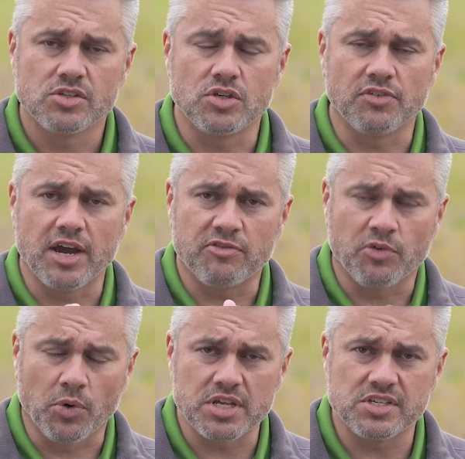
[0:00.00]
So you've got
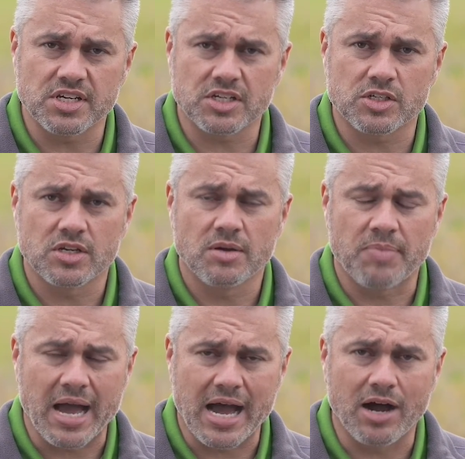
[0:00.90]
46
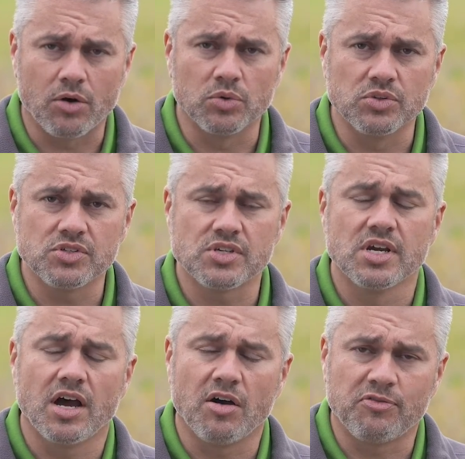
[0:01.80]
pounds
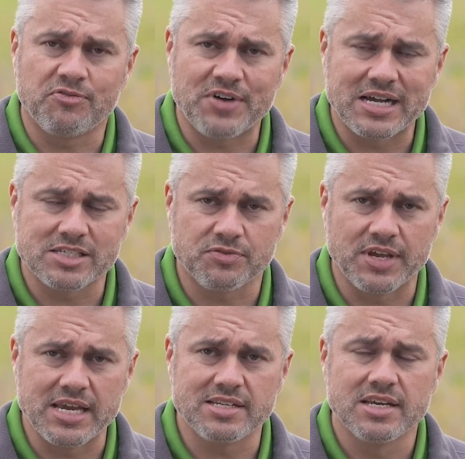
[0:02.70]
of
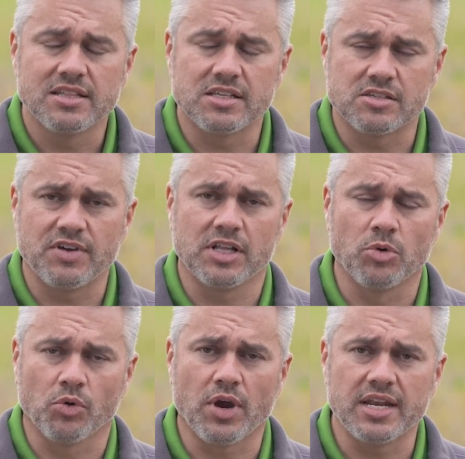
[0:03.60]
phosphate that's
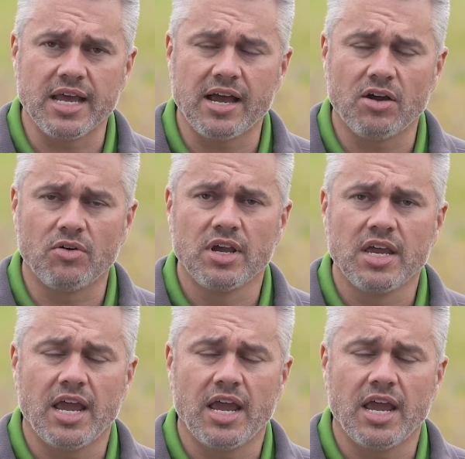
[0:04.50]
available right now.